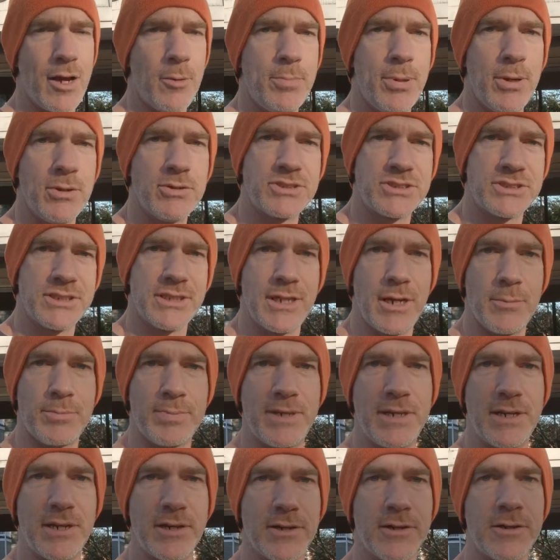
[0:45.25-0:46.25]
I'll post it
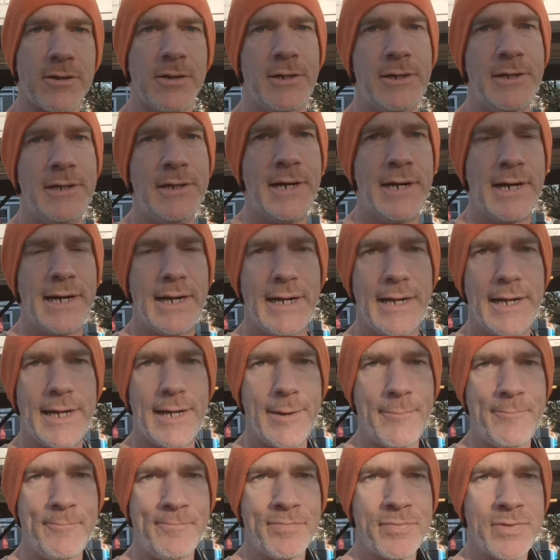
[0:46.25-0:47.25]
up here.
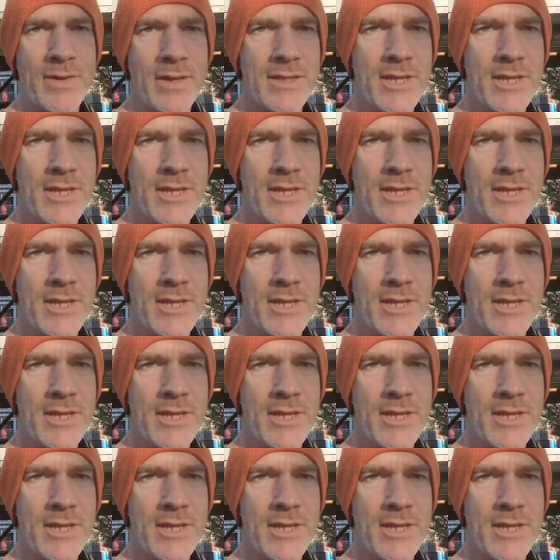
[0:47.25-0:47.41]
That